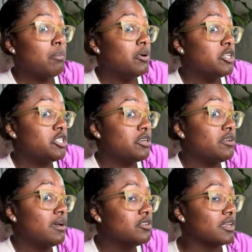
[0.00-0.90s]
put your
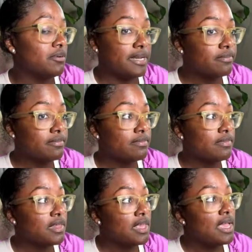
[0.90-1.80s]
numbers on there.
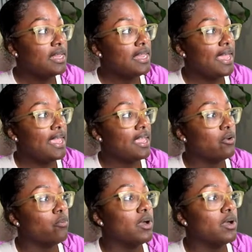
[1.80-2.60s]
Like